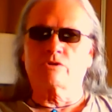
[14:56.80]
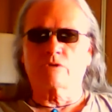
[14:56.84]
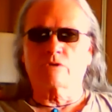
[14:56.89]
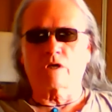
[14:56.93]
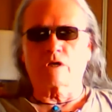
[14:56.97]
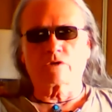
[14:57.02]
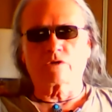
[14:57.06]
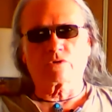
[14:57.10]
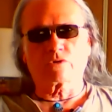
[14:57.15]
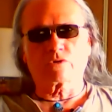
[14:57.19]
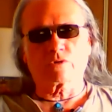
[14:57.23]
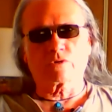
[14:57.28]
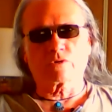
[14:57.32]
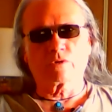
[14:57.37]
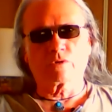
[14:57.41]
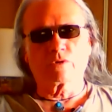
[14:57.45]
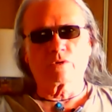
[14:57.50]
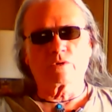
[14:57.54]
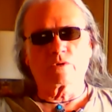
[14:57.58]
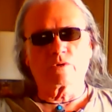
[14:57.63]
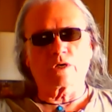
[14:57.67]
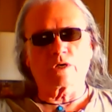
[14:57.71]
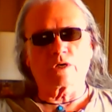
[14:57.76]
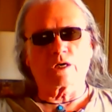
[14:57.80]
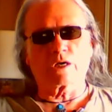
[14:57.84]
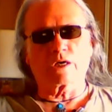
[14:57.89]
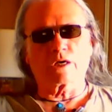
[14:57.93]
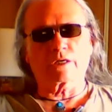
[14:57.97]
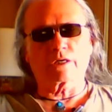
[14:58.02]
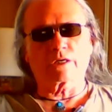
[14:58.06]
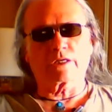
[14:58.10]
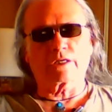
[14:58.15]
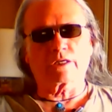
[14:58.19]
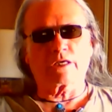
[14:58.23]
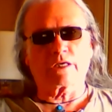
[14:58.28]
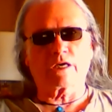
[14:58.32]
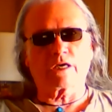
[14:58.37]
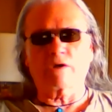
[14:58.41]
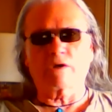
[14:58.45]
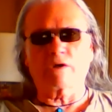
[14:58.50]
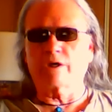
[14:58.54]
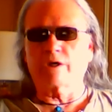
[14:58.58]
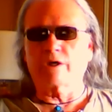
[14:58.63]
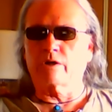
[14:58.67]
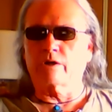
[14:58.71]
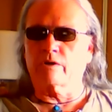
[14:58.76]
a true
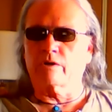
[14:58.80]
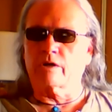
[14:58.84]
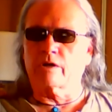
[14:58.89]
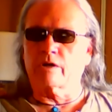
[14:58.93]
carrier